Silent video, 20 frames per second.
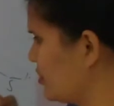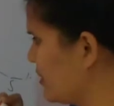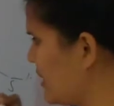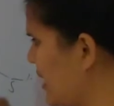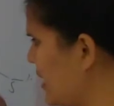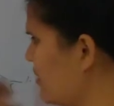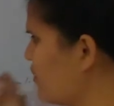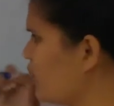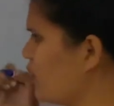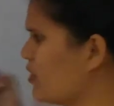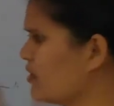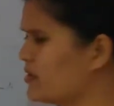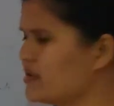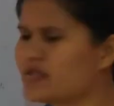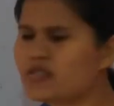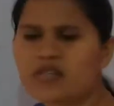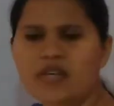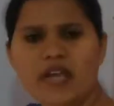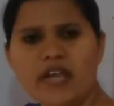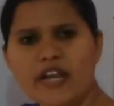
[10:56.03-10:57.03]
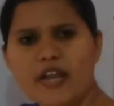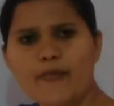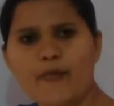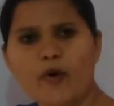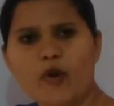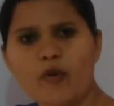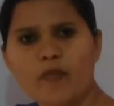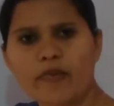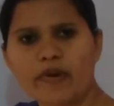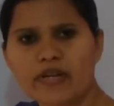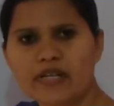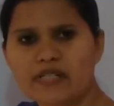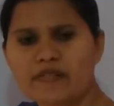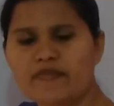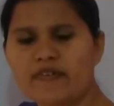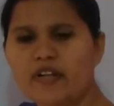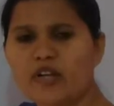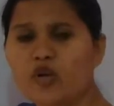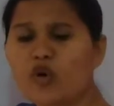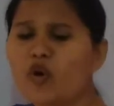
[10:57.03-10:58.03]
that what this DNA polymerase
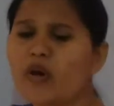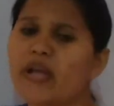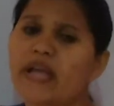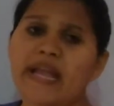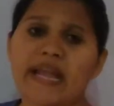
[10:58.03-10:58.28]
will do,